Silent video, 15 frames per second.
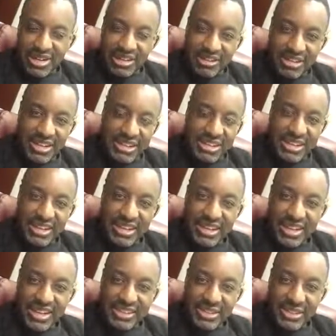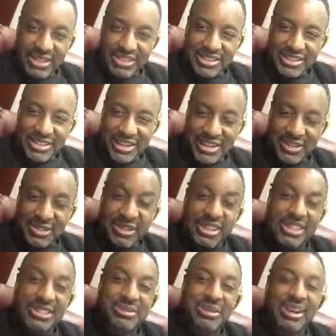They're hearing it secondhand. Thought I'd do
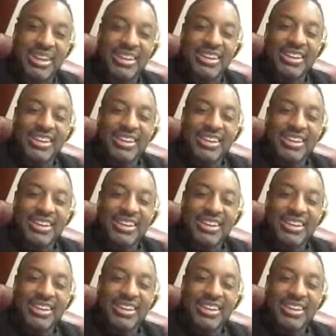it this way.